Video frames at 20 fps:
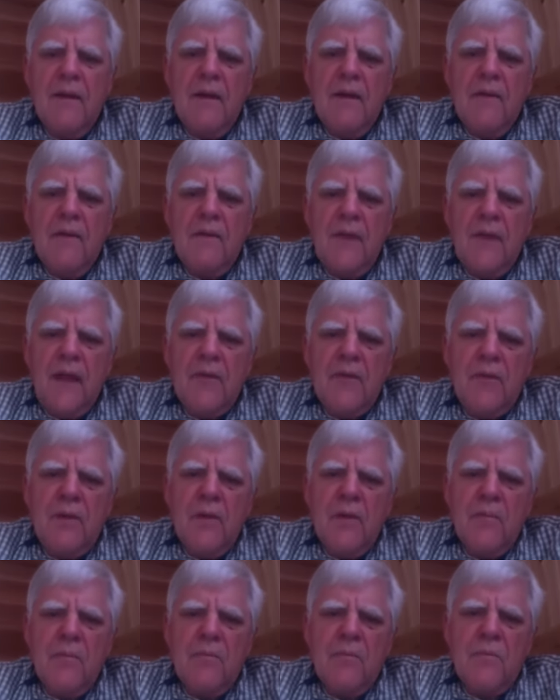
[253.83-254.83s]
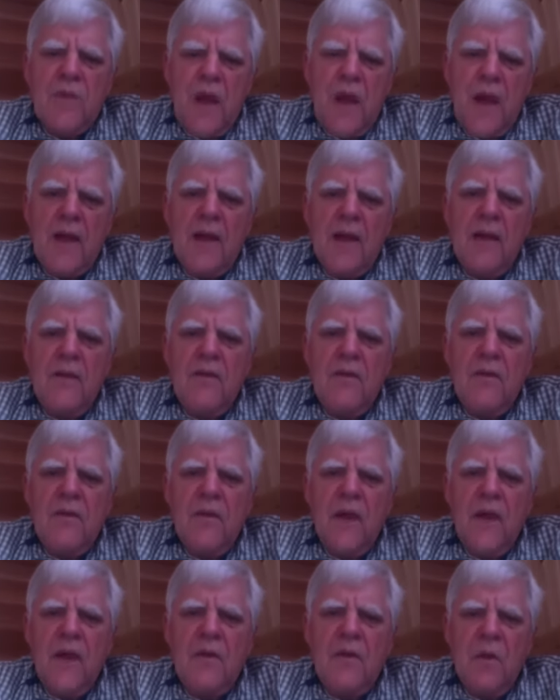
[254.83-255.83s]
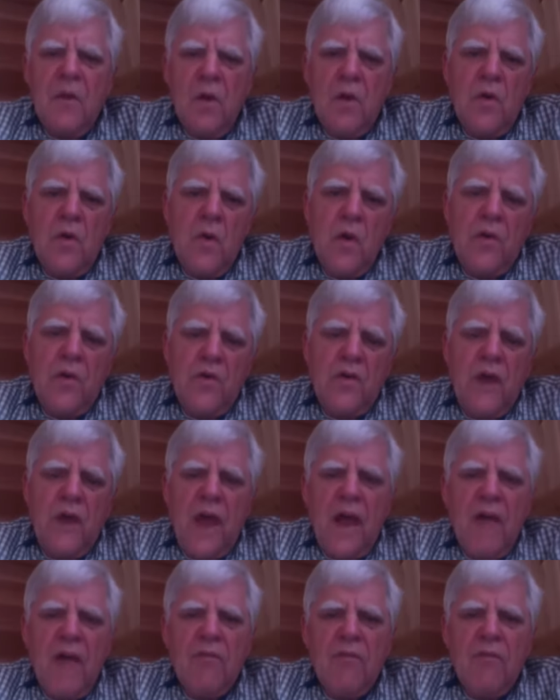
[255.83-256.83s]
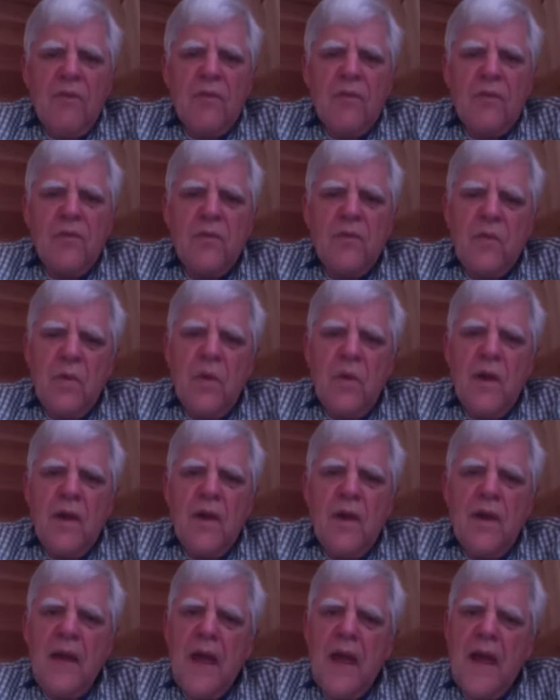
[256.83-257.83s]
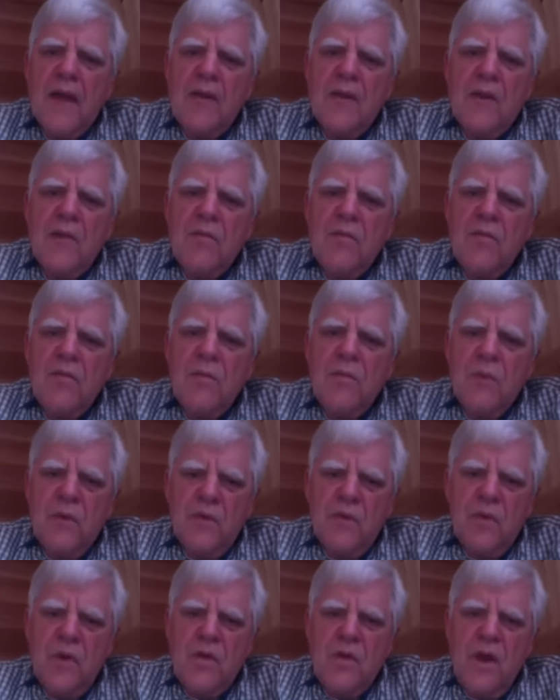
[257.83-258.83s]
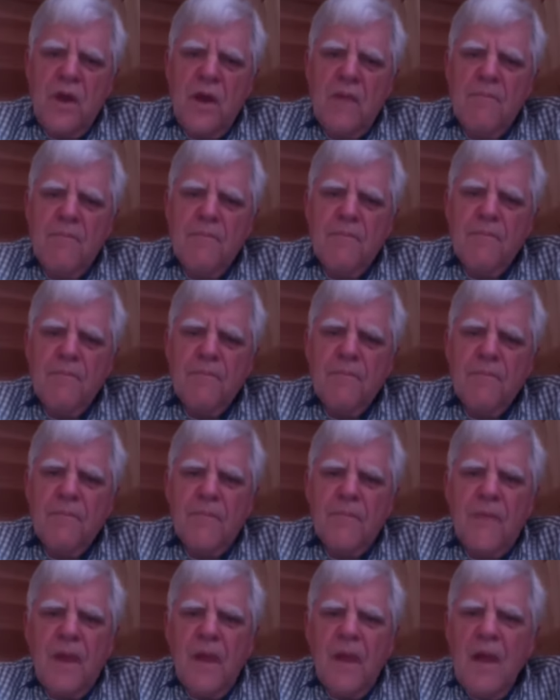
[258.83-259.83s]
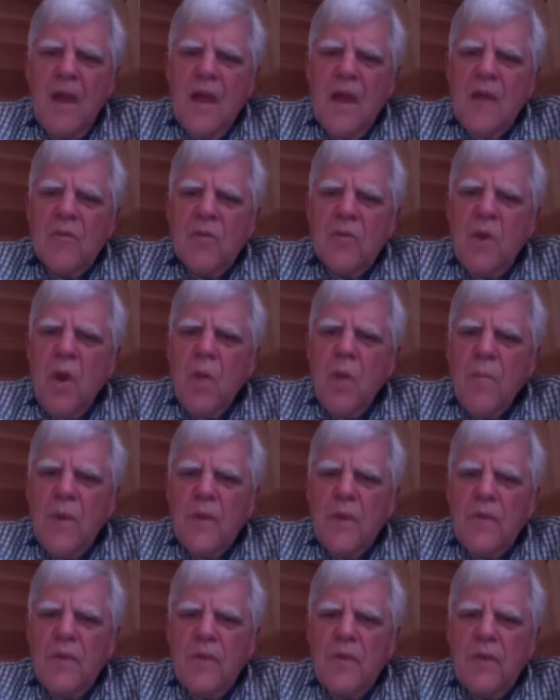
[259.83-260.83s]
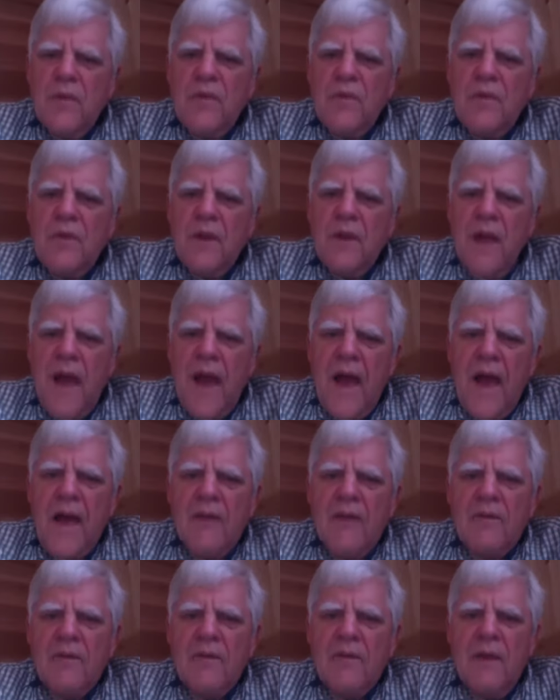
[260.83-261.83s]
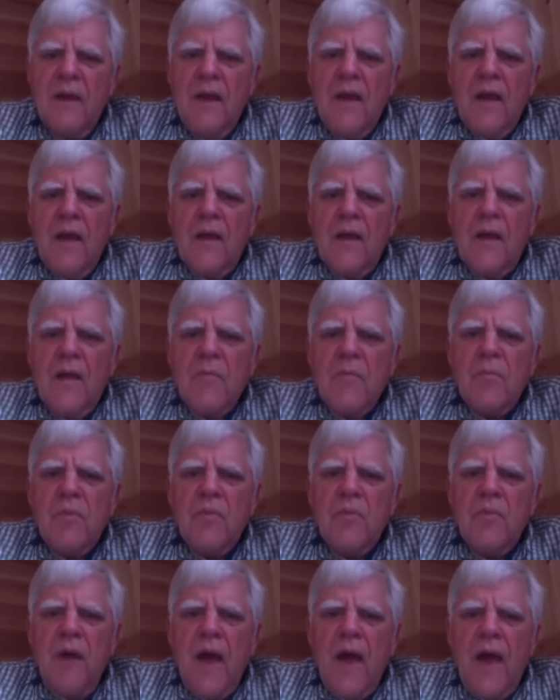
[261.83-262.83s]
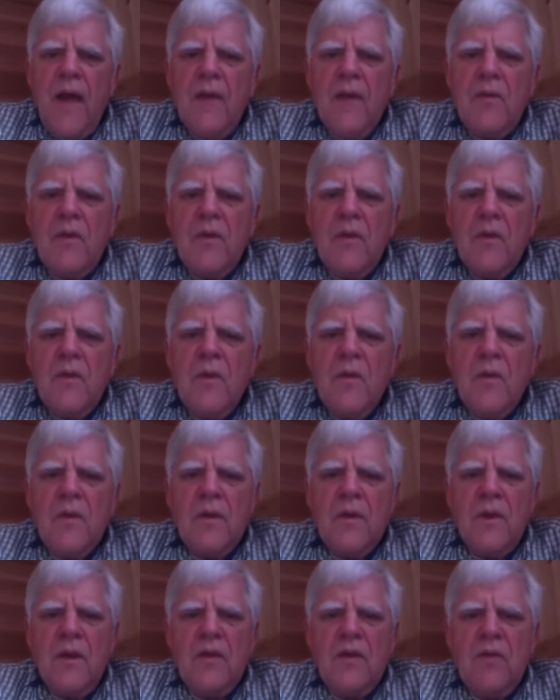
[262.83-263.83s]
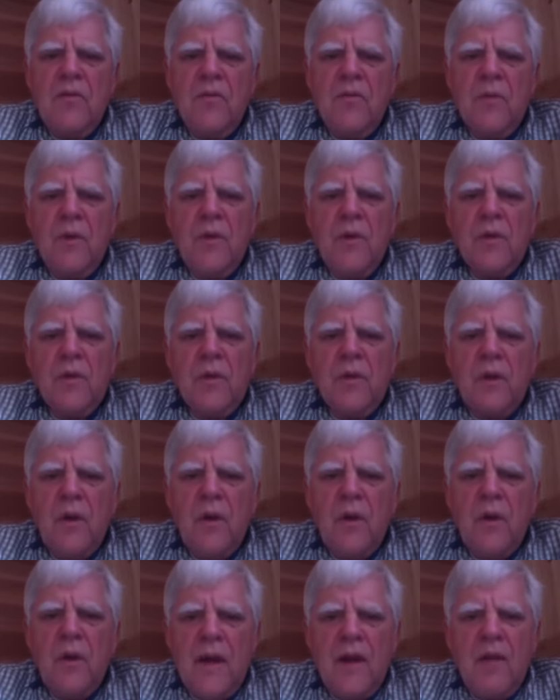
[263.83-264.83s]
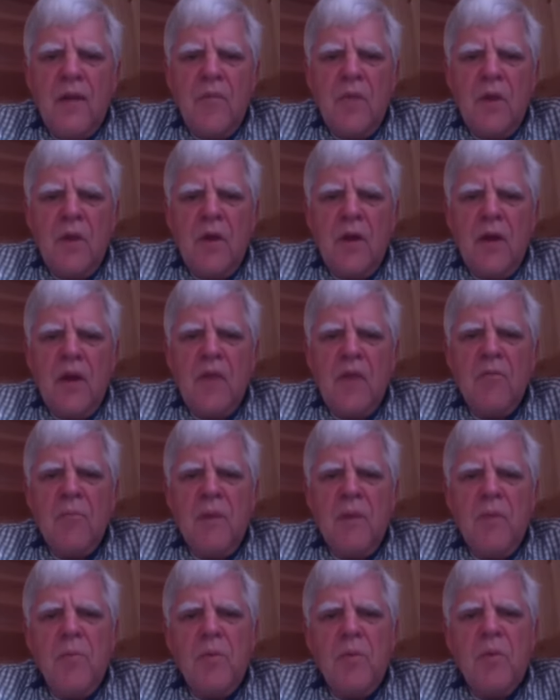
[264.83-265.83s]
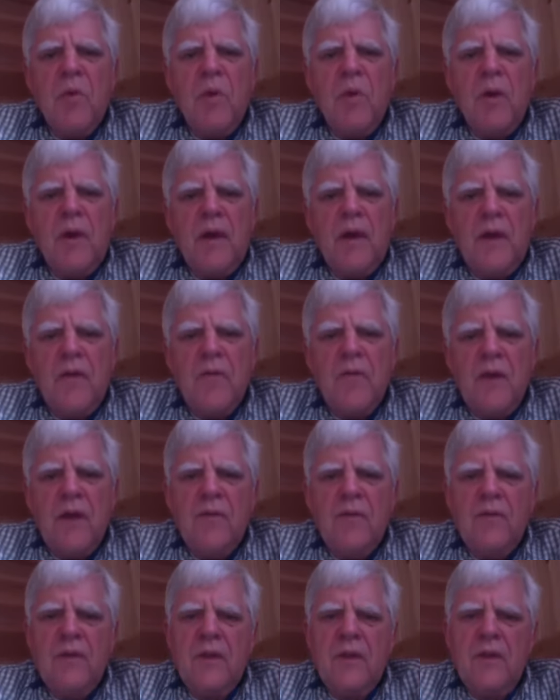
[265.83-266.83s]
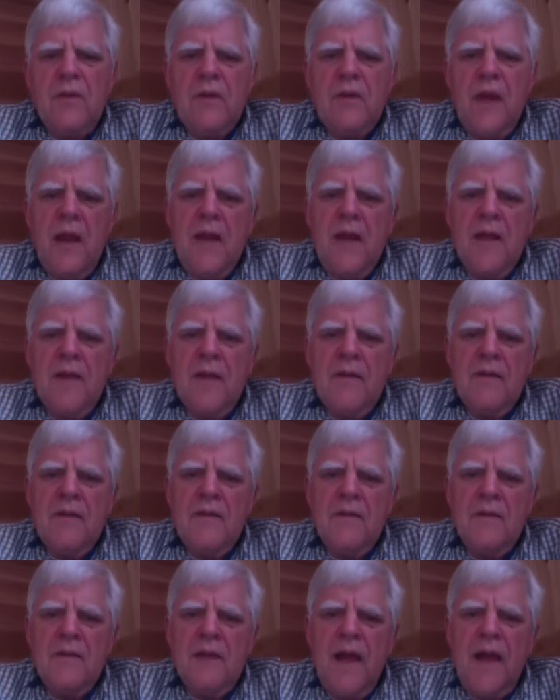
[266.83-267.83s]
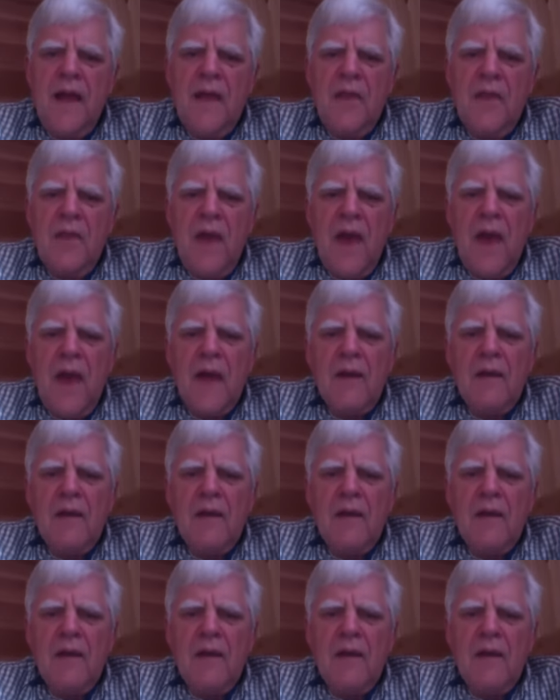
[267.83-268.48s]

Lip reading: that's a challenge that your course staff is doing active research on. So we're hoping that this class can provide the nucleus for a learning community of people who are interested in challenges like that